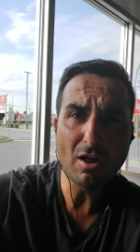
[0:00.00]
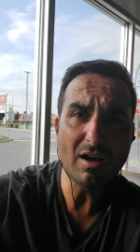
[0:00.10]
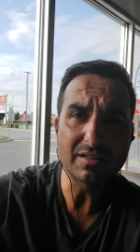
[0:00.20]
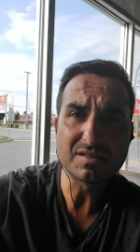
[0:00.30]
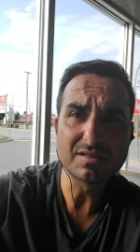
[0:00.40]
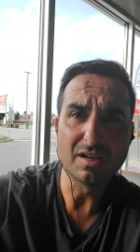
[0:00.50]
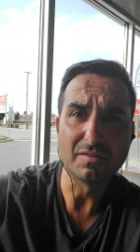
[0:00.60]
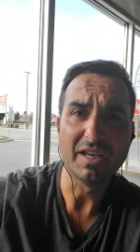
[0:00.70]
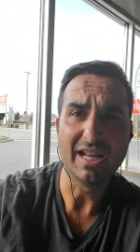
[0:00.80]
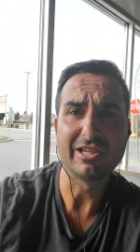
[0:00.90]
loss
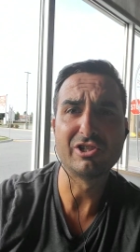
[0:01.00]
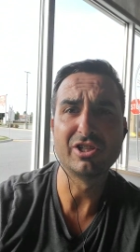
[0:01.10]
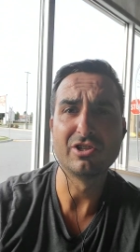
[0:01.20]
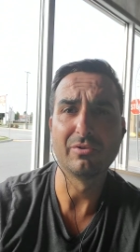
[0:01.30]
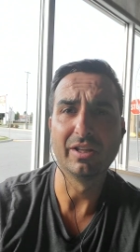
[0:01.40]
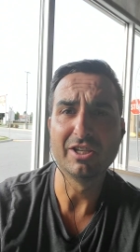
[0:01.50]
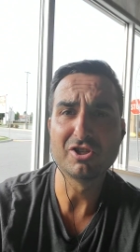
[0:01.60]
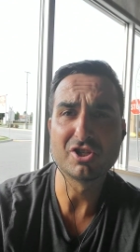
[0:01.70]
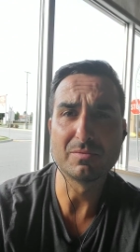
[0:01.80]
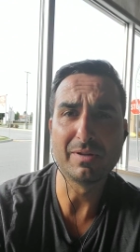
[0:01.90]
of connection in your
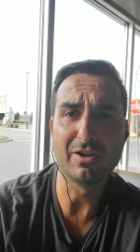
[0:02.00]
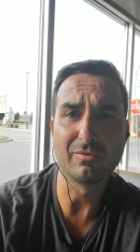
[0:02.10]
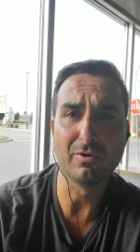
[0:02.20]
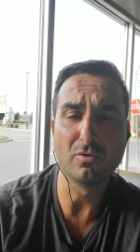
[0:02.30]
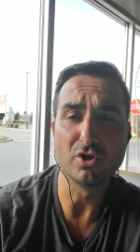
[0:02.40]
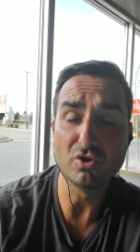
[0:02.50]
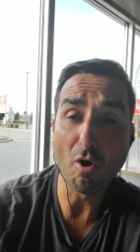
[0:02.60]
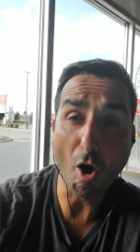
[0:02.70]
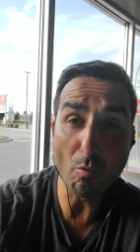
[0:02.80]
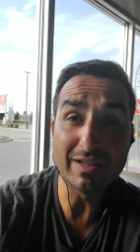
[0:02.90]
relationship down the road. You
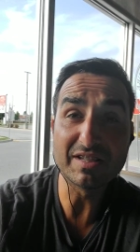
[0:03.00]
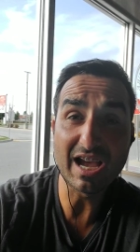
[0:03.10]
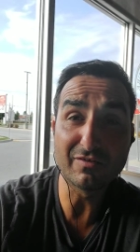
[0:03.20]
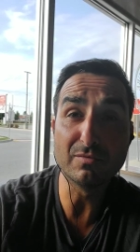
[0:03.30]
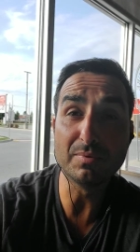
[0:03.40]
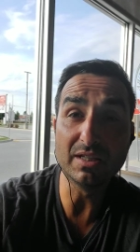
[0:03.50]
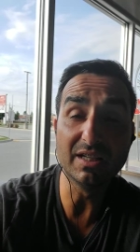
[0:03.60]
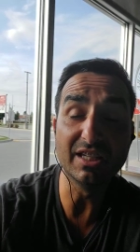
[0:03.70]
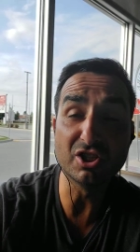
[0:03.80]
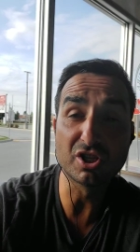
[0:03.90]
always have to
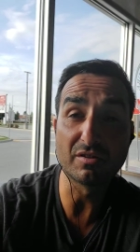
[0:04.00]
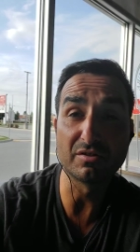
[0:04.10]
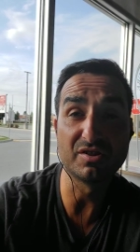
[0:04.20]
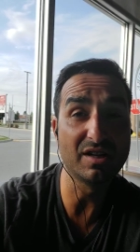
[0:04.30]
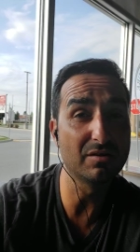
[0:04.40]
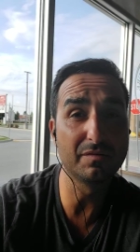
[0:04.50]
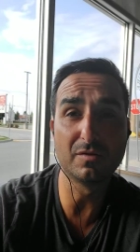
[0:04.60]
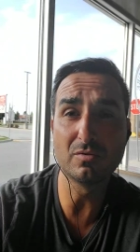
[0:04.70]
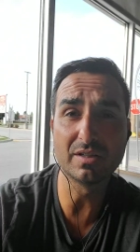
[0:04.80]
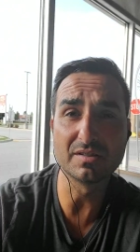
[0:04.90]
be each other's center of
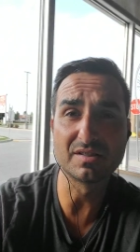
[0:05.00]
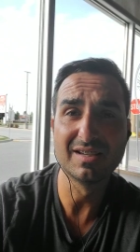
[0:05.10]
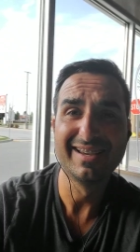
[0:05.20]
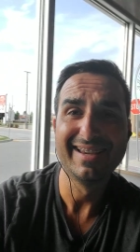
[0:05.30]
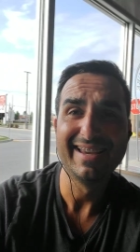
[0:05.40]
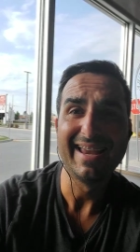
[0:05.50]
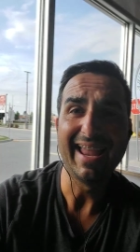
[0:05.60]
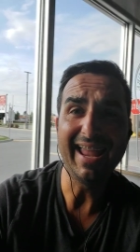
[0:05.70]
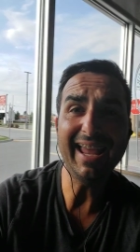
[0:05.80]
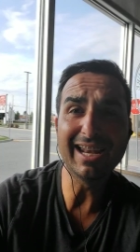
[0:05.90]
focus
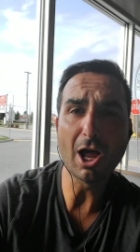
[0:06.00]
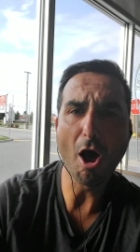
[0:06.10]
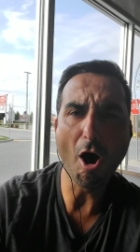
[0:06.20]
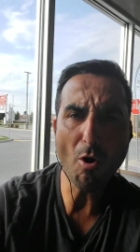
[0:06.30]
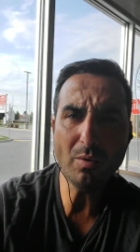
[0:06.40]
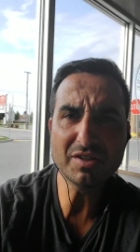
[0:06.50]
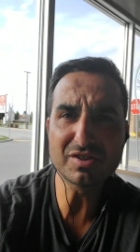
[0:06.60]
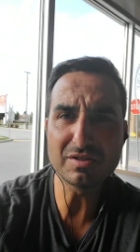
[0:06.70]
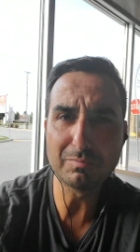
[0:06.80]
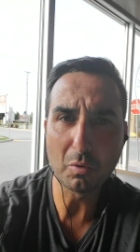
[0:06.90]
and always
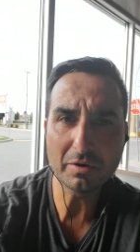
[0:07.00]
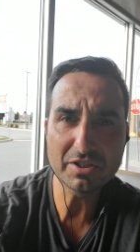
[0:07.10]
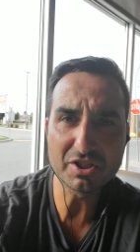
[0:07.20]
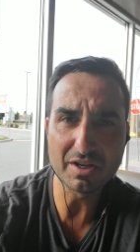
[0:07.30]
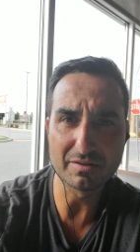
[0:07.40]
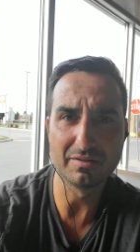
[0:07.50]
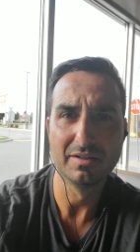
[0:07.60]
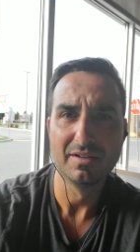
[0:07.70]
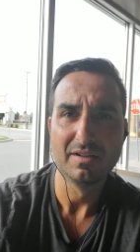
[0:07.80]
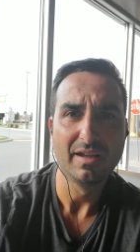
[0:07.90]
support each other.
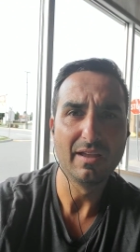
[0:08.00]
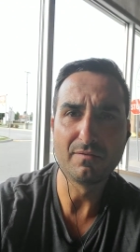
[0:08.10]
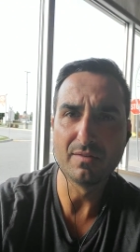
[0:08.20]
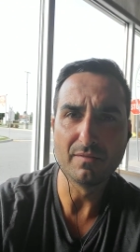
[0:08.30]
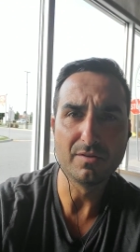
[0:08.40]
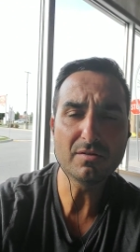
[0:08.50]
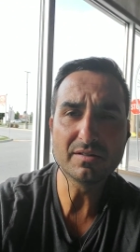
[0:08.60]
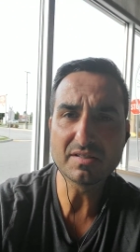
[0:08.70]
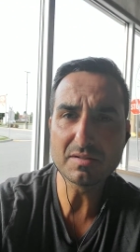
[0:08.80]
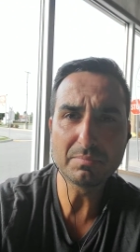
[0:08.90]
If you're
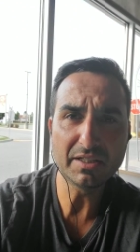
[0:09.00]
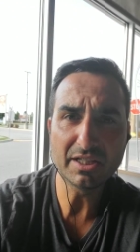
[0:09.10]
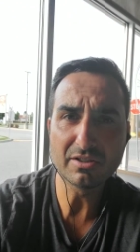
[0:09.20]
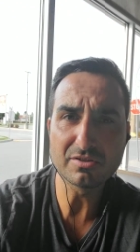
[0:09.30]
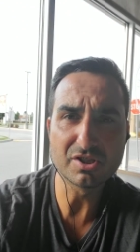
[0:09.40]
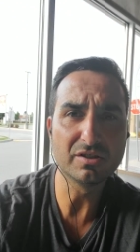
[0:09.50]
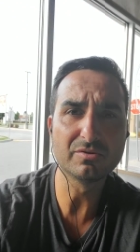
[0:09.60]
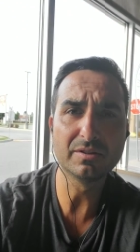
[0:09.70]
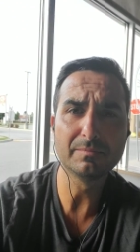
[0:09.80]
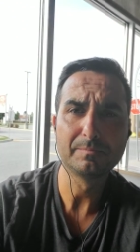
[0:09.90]
disciplining your
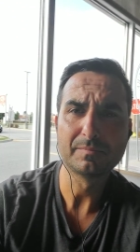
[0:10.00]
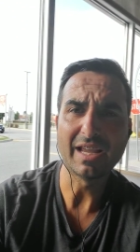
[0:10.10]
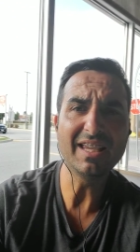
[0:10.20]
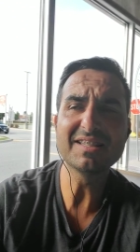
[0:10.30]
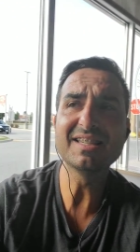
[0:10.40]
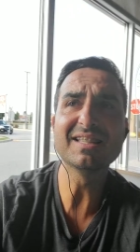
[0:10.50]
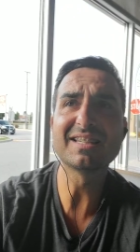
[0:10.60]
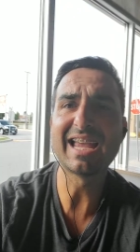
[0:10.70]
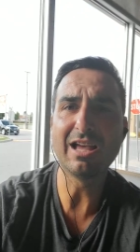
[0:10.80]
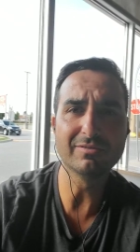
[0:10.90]
children, I can't see
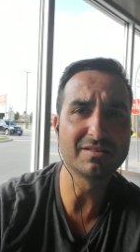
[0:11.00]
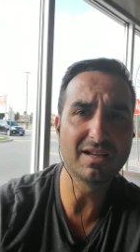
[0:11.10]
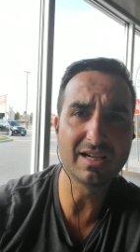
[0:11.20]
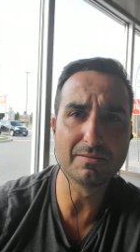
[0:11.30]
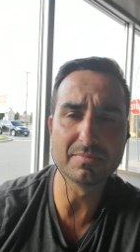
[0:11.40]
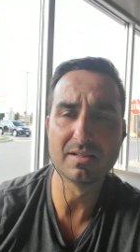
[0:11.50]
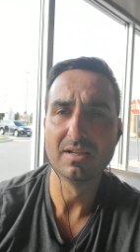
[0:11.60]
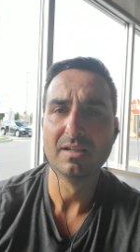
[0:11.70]
this countless times